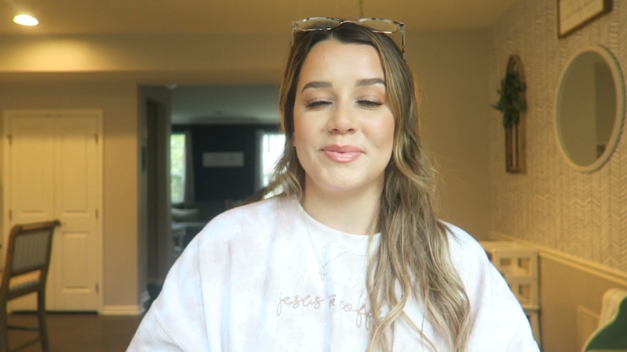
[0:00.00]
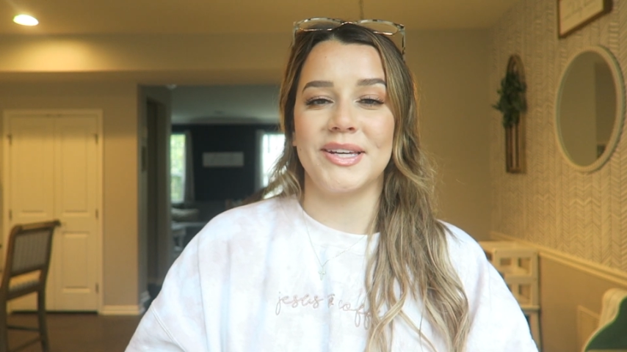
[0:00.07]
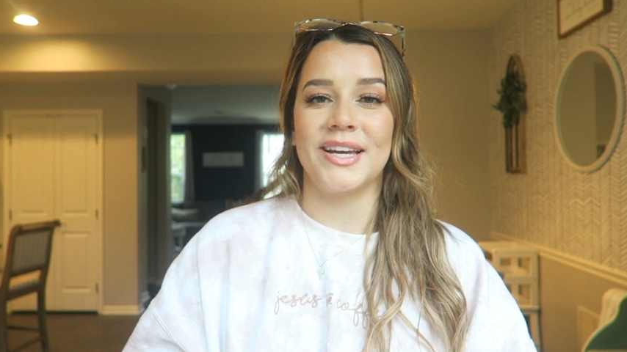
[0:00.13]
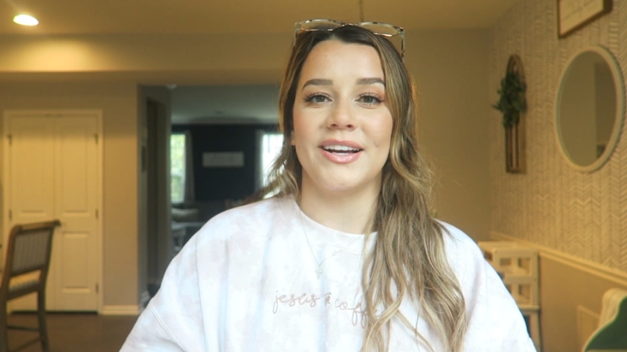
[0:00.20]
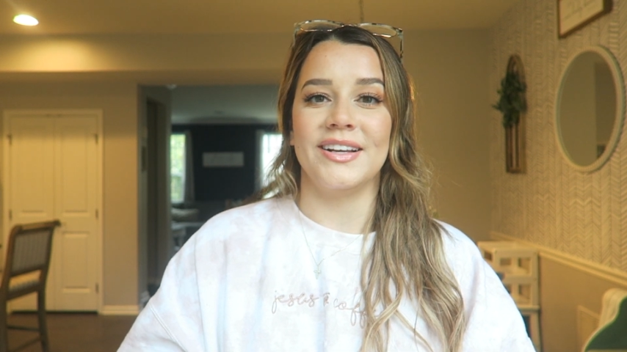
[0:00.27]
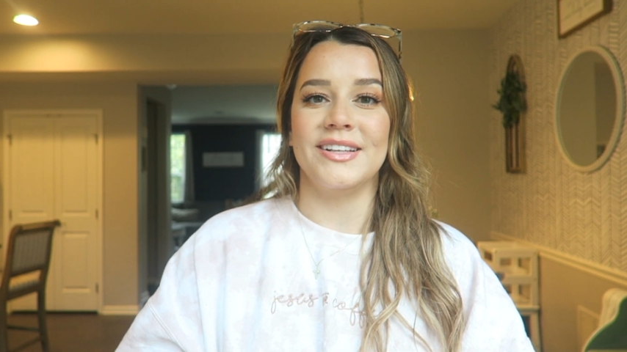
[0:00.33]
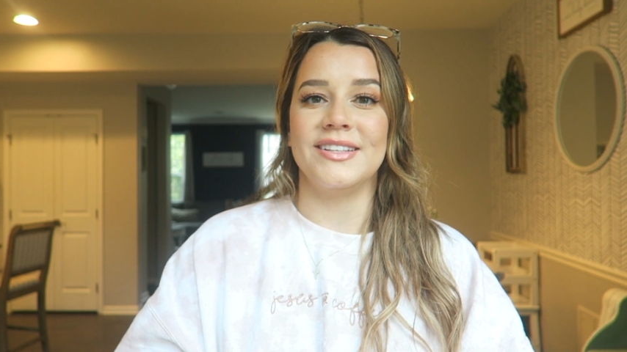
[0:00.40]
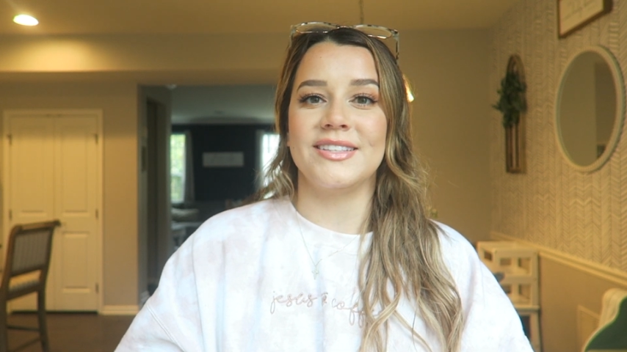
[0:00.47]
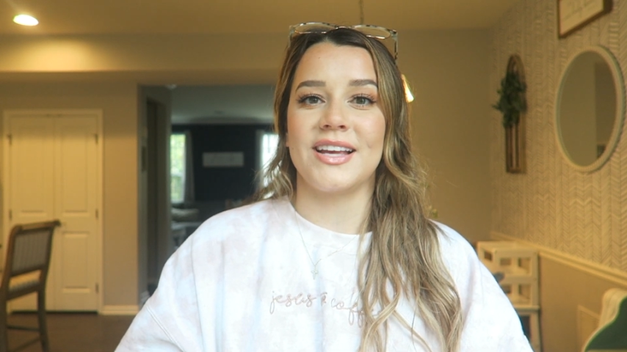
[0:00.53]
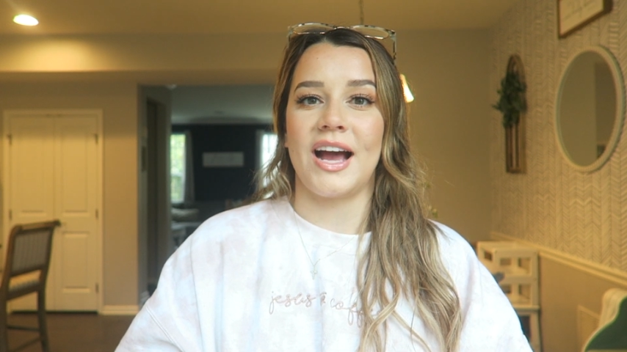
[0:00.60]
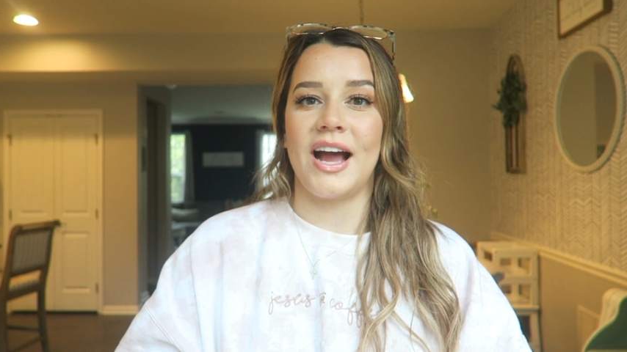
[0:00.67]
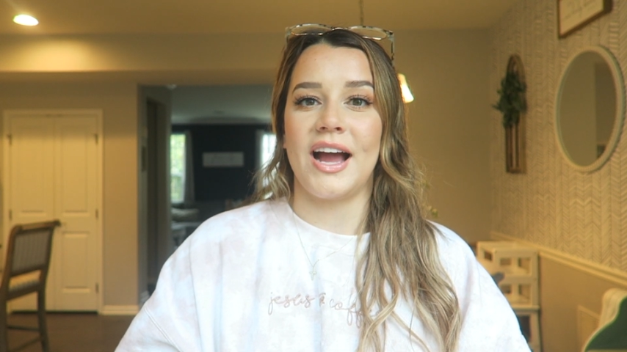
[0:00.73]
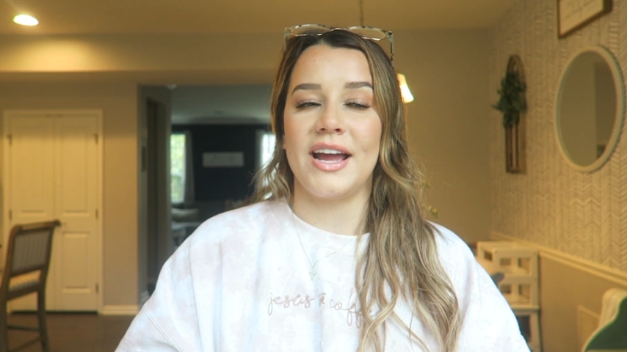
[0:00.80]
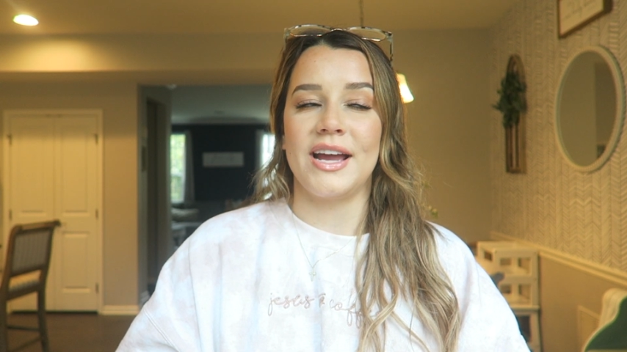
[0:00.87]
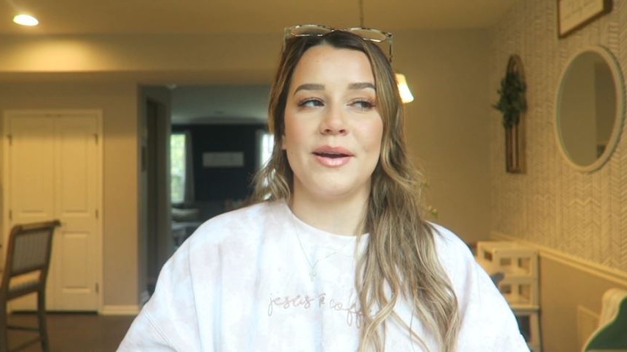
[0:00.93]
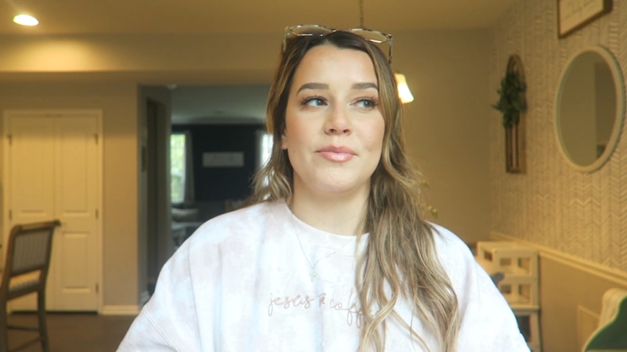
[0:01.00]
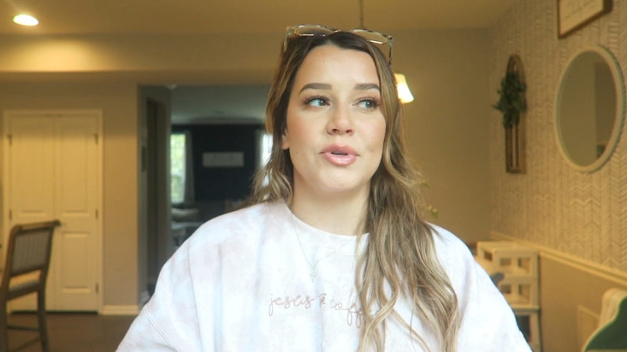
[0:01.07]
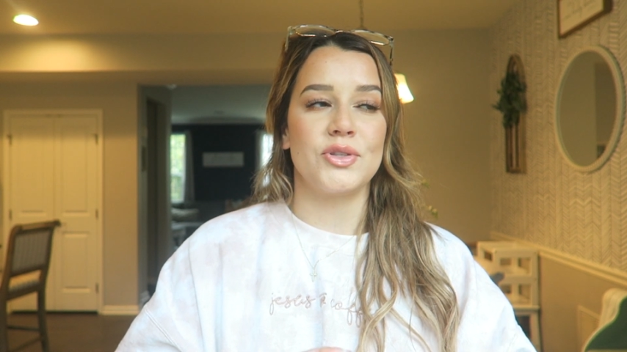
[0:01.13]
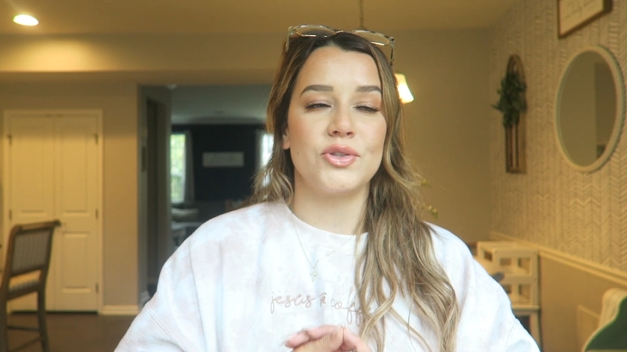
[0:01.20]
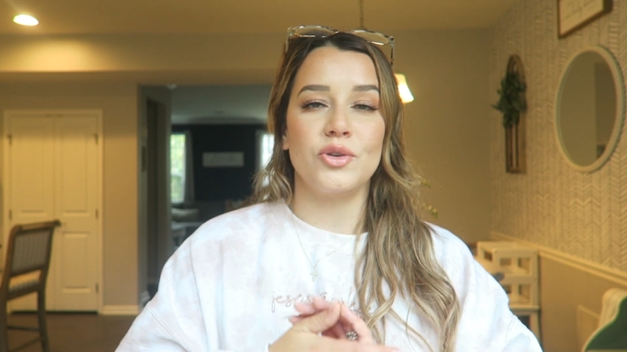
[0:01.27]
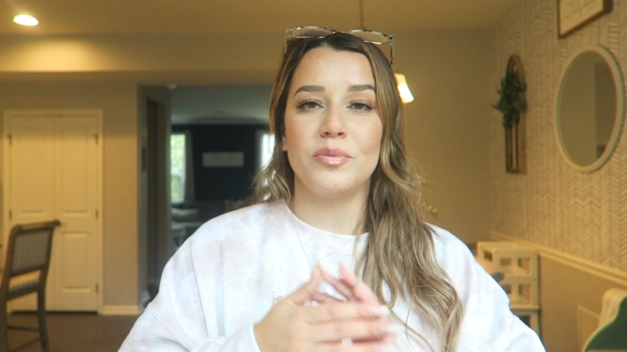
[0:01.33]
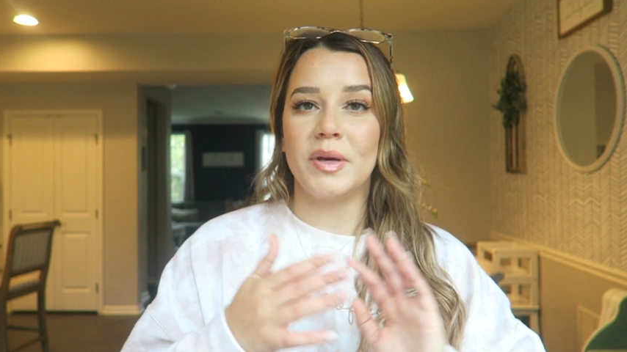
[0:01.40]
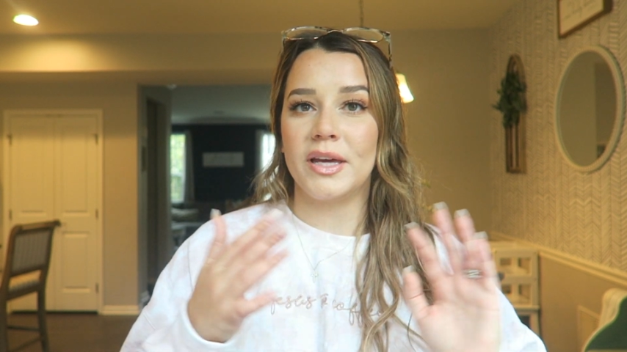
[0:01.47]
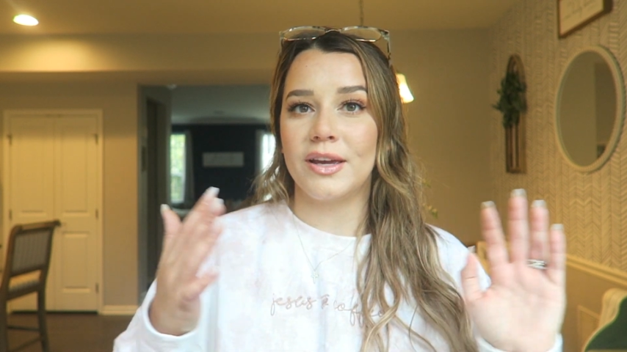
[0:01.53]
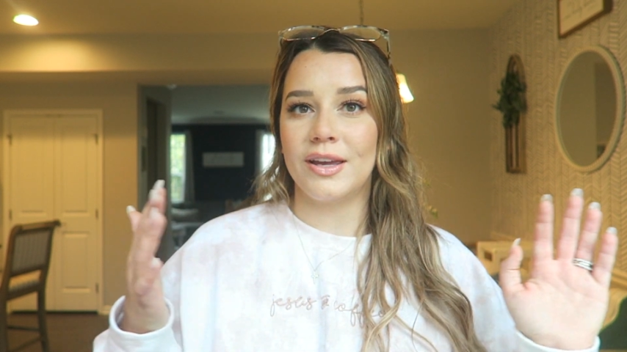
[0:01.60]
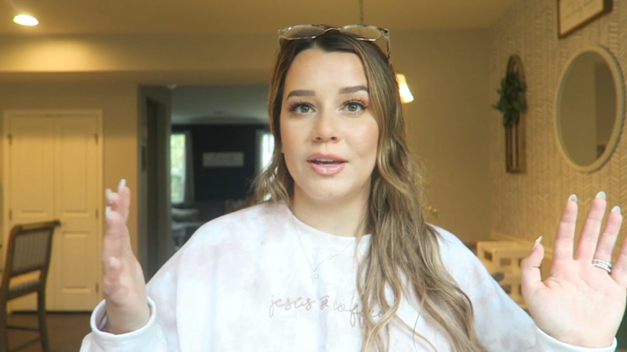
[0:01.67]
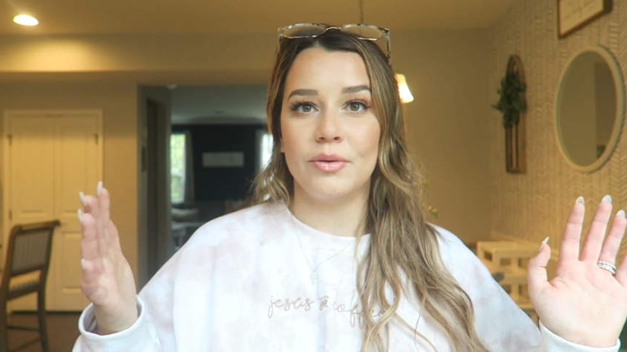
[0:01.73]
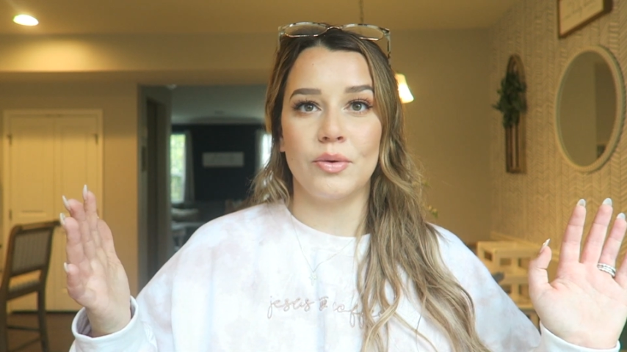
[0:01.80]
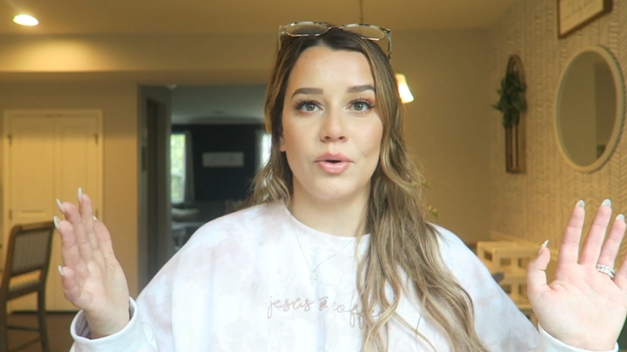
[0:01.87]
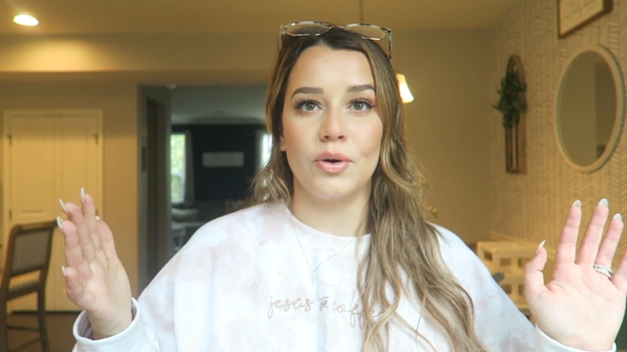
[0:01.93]
because I am assuming
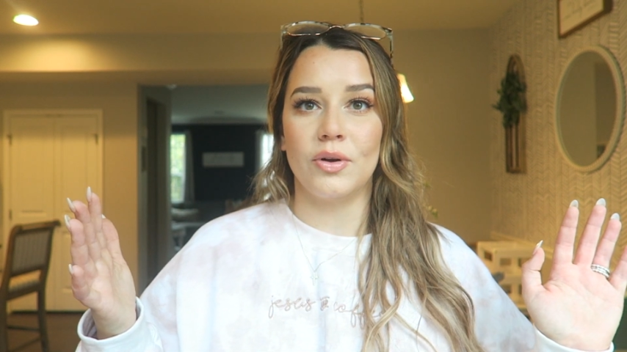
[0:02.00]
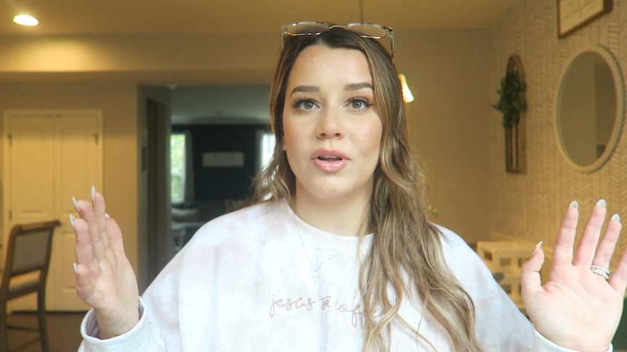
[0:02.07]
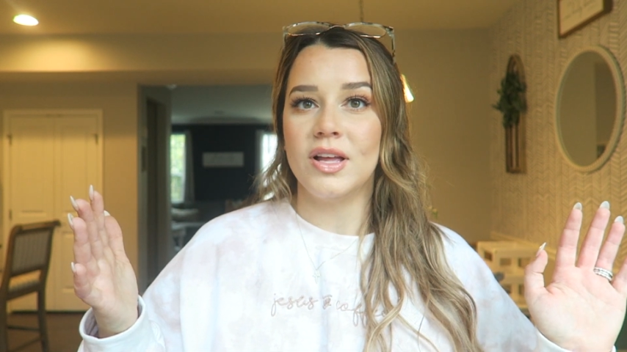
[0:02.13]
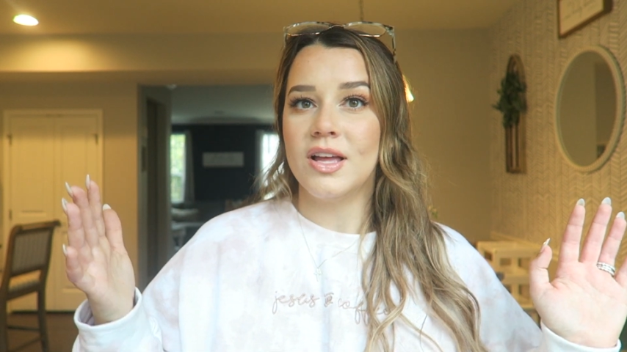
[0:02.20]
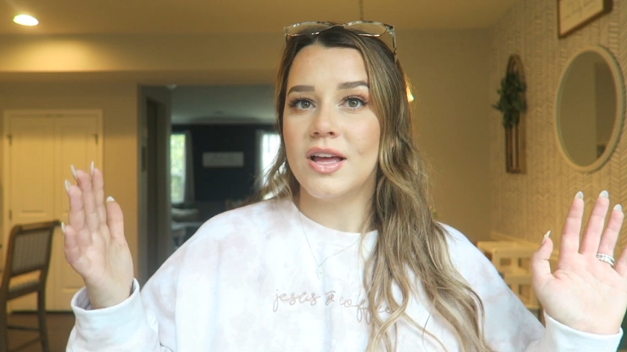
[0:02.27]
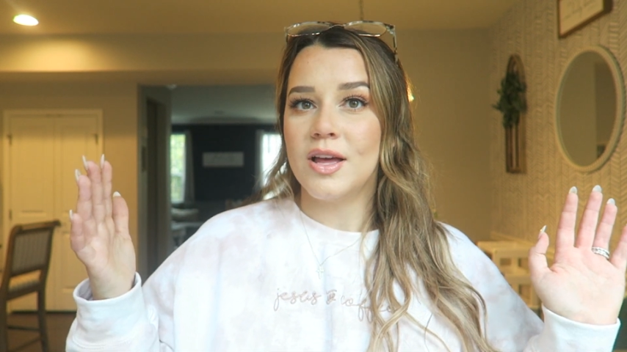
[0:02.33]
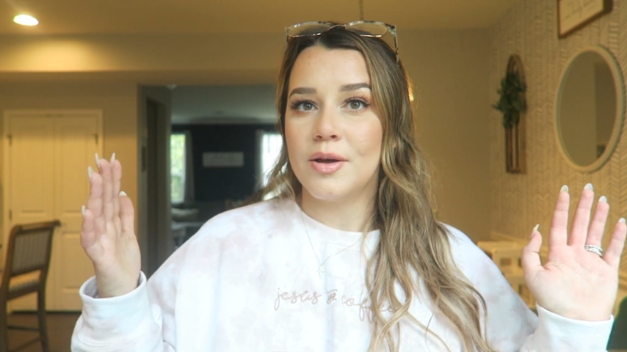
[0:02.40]
he will